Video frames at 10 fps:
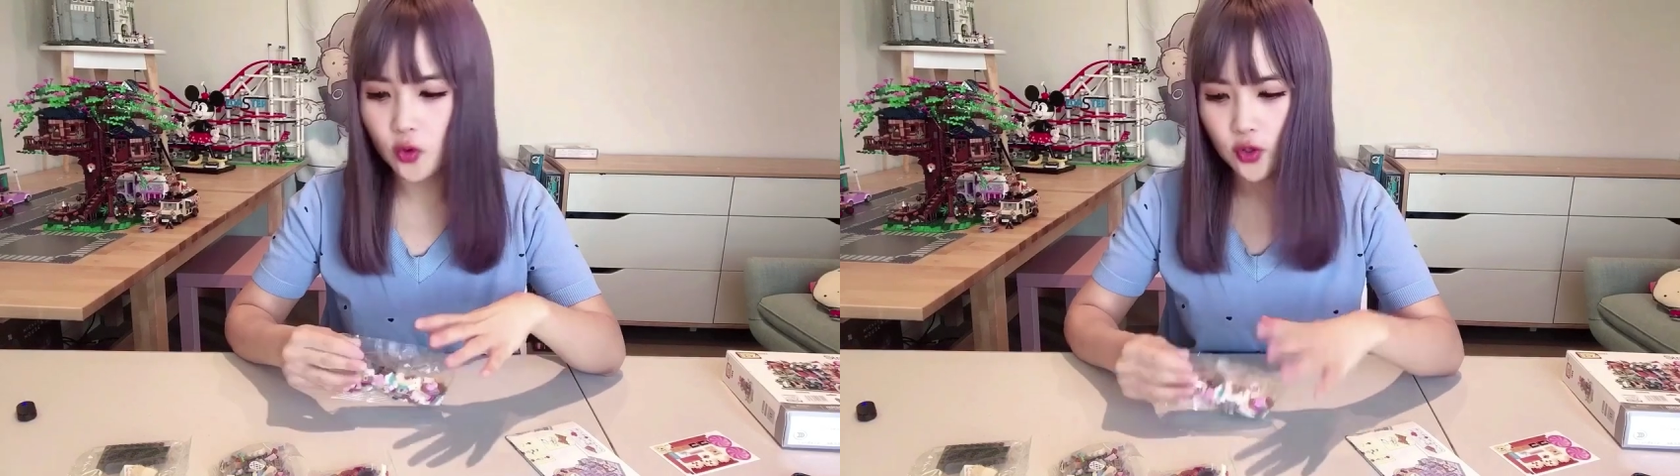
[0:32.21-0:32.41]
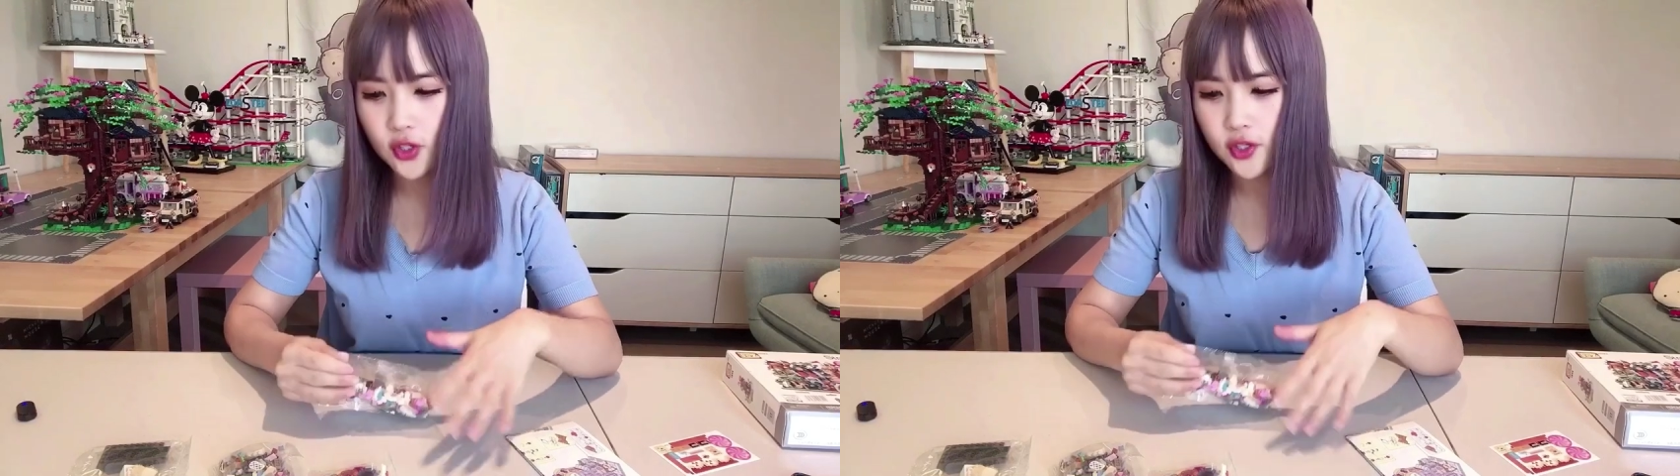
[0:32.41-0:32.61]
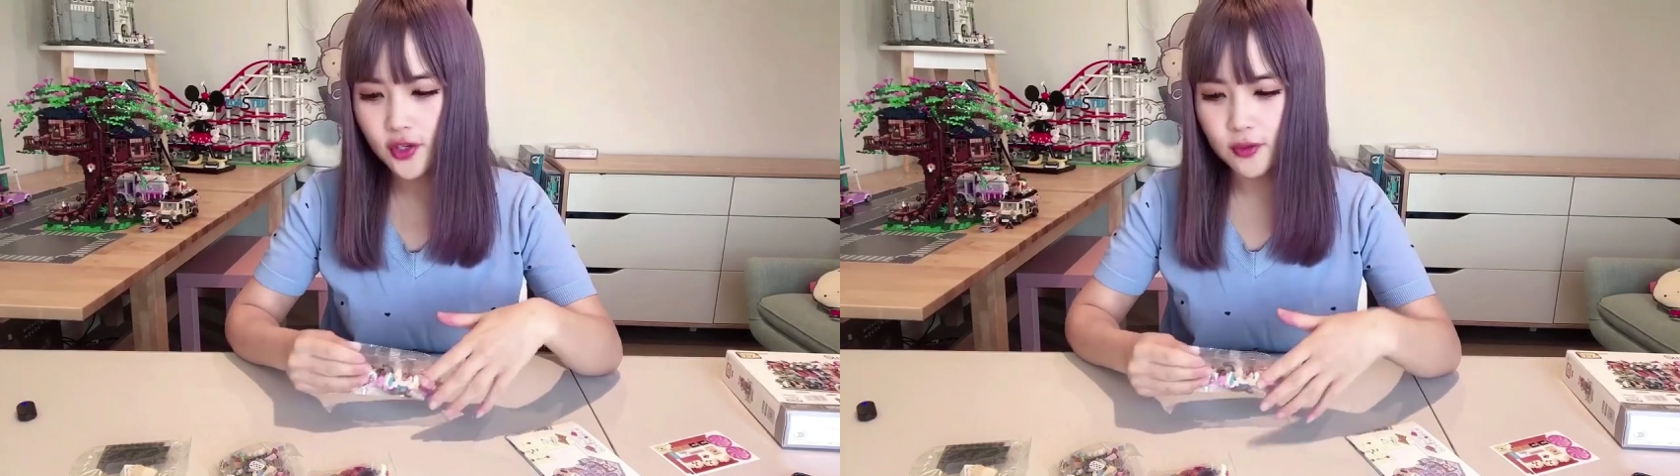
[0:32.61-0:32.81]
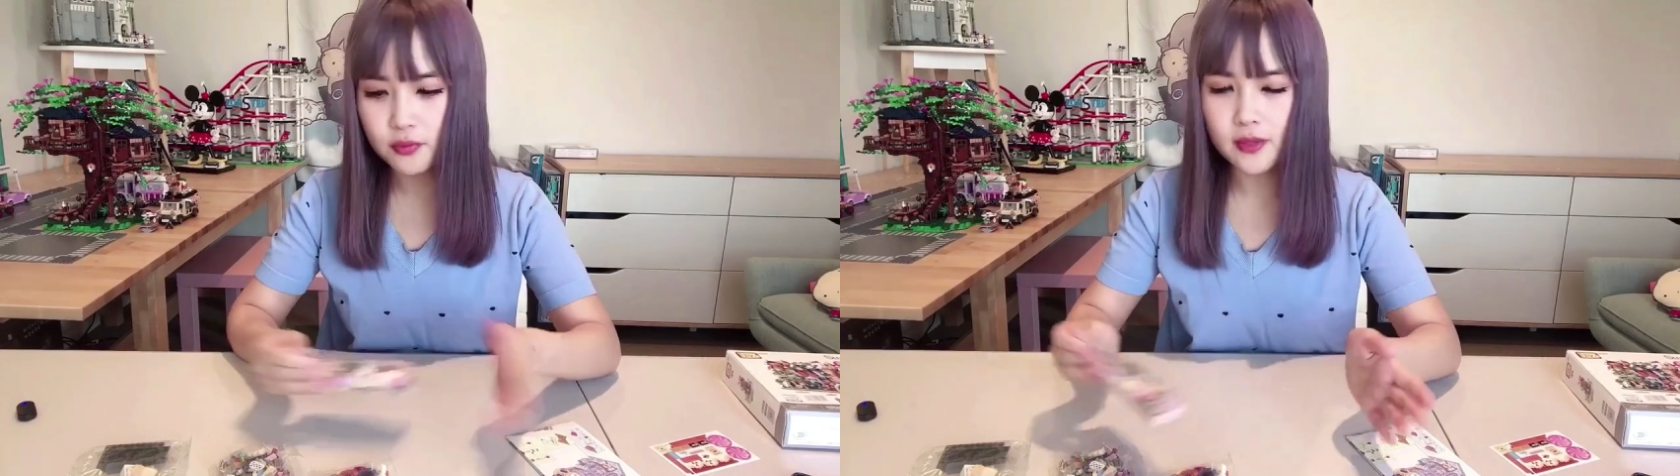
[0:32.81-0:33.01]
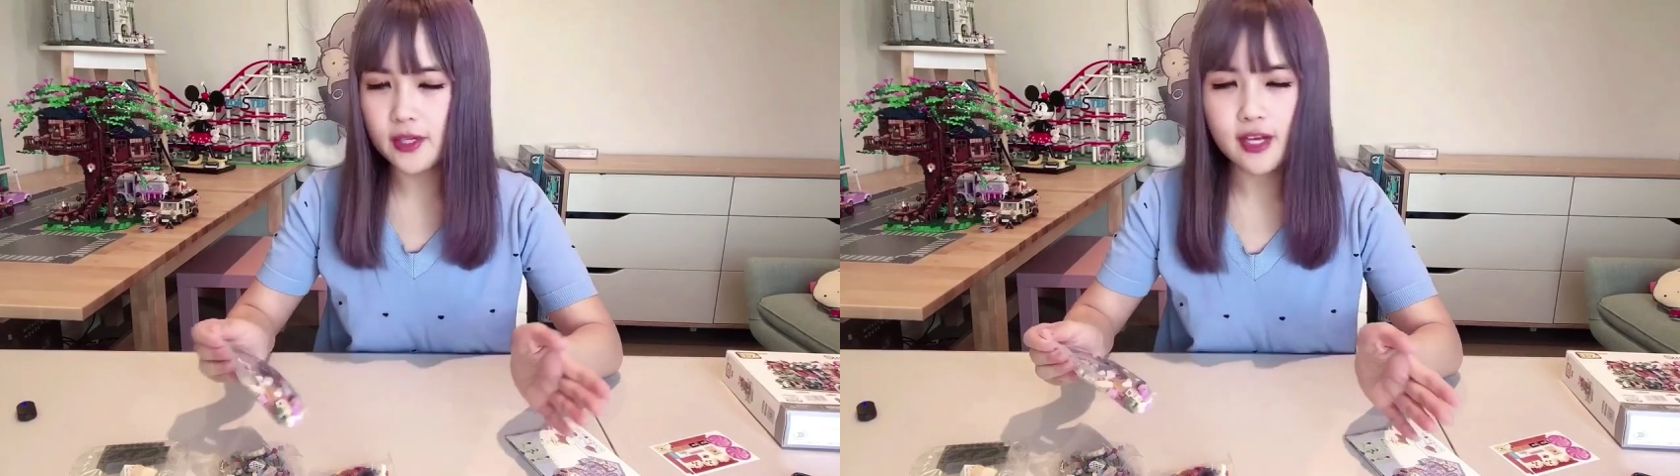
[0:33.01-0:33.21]
so you pretty
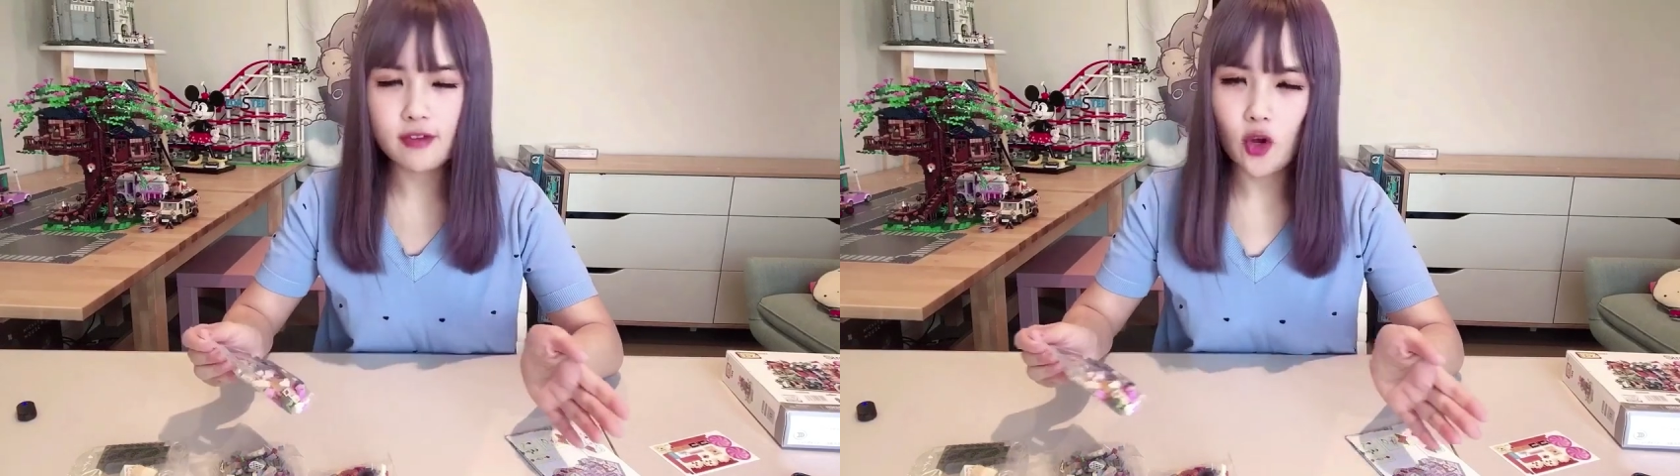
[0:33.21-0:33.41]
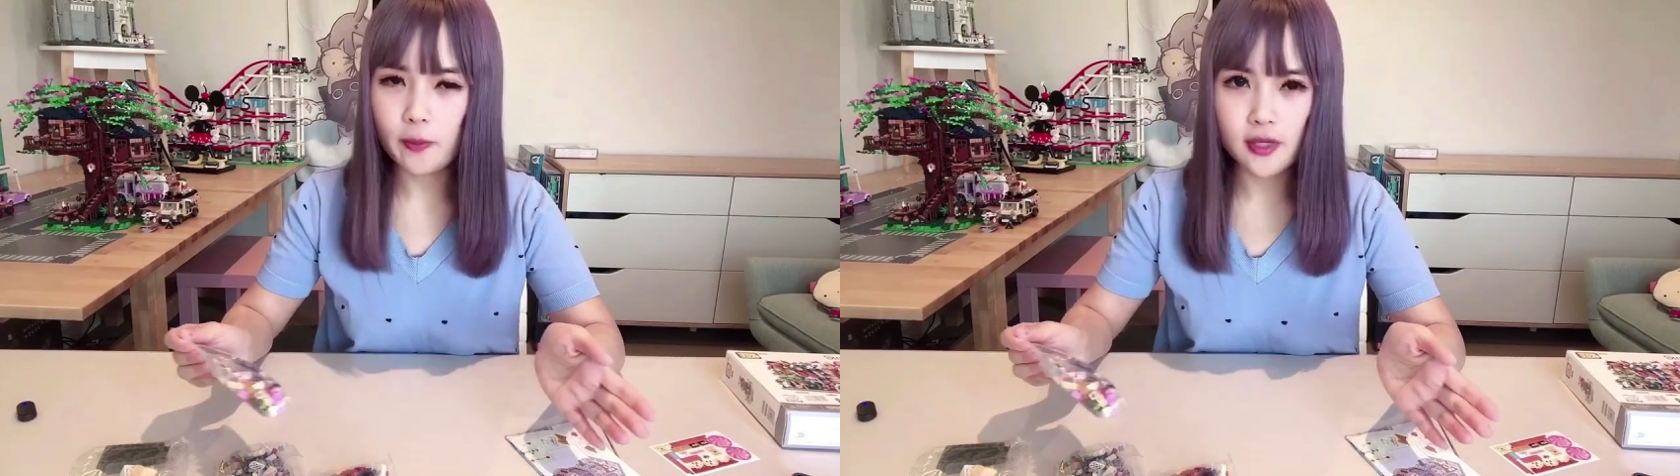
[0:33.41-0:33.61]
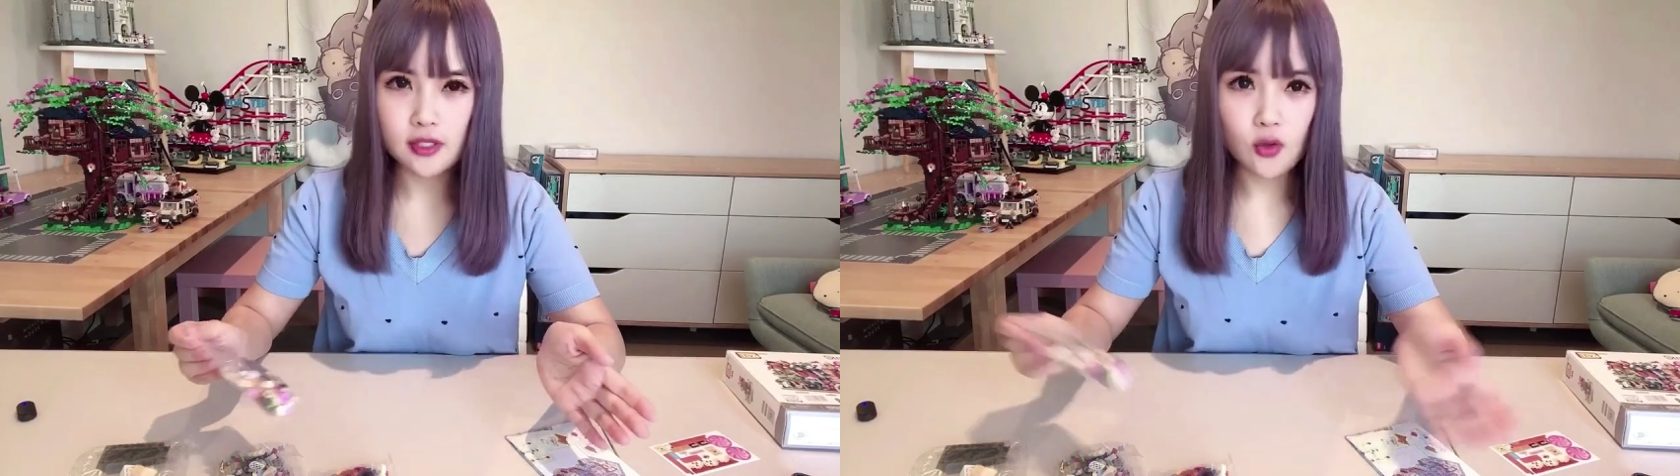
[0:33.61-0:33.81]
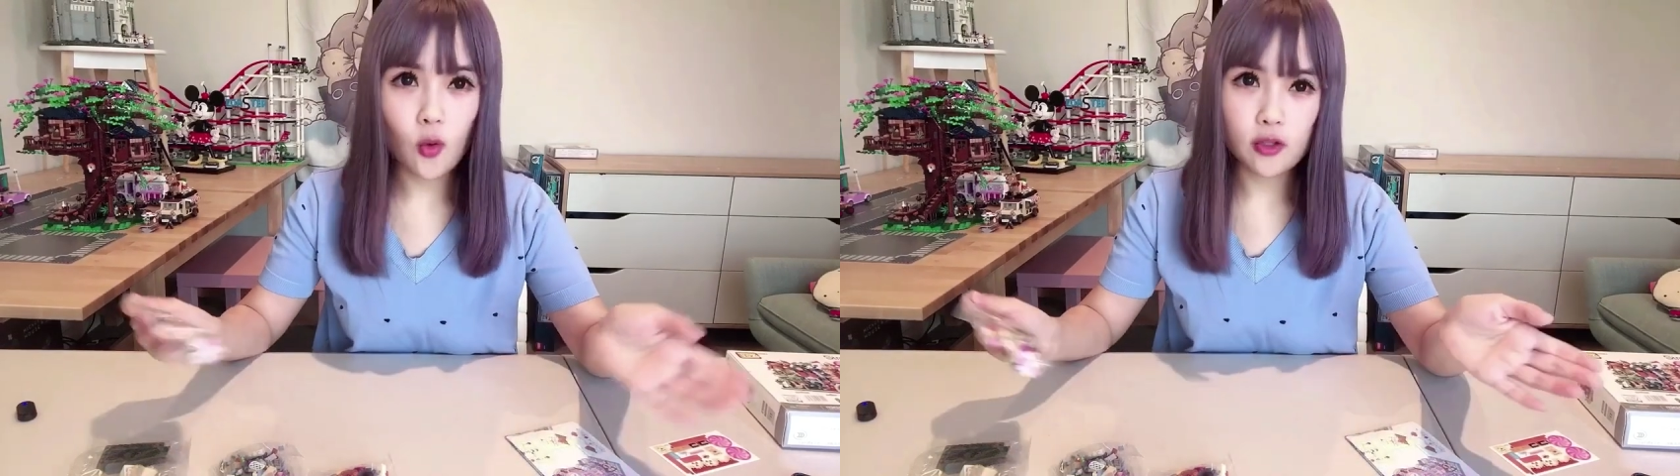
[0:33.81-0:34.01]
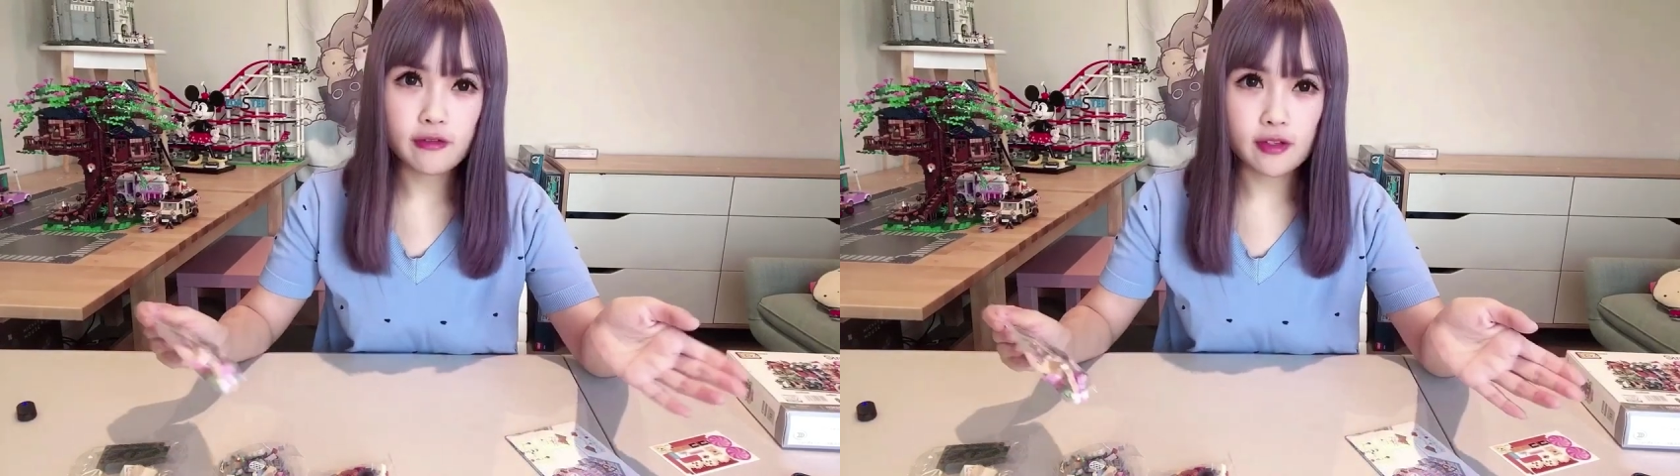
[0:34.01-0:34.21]
much have to open all
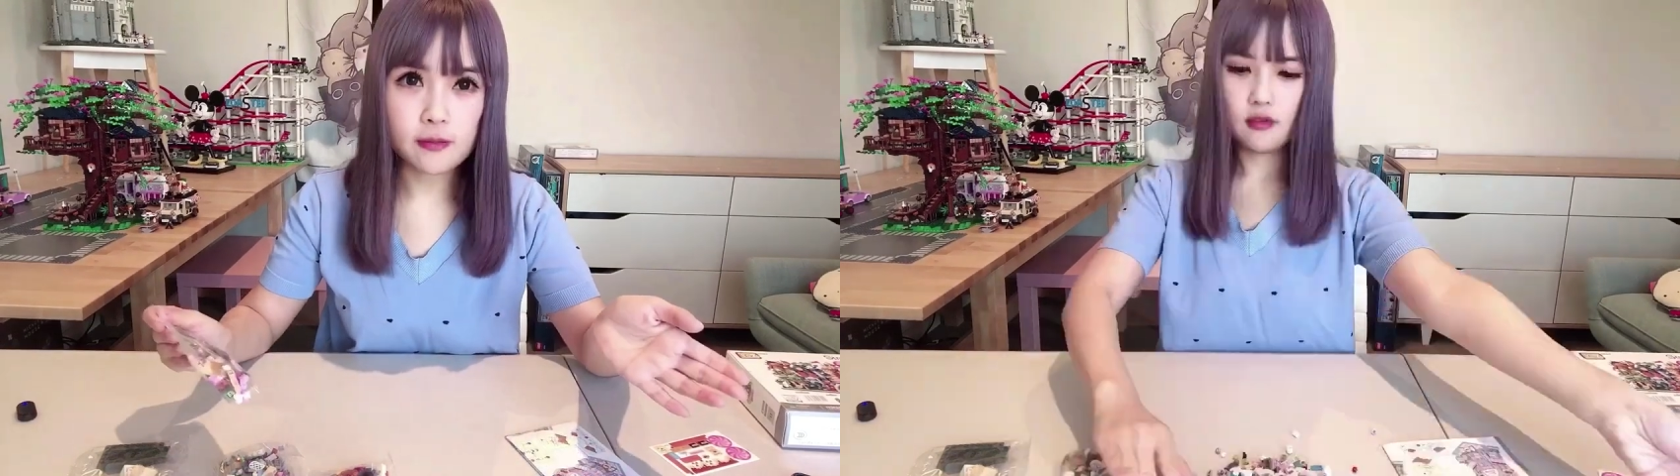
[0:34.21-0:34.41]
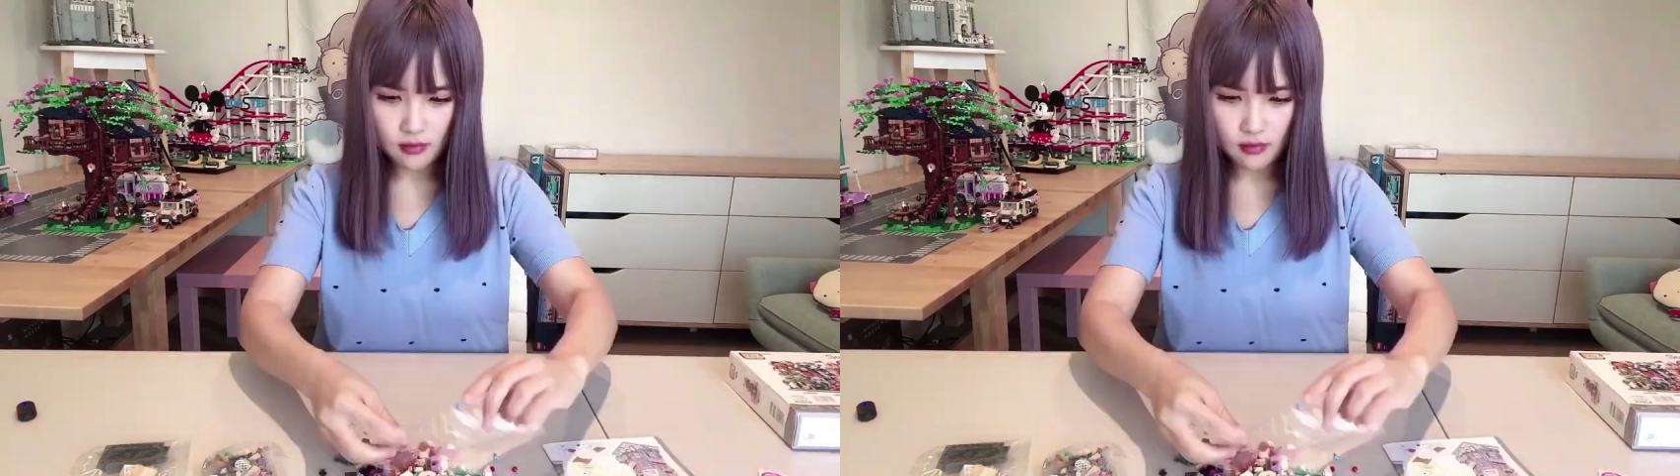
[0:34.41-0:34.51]
of them.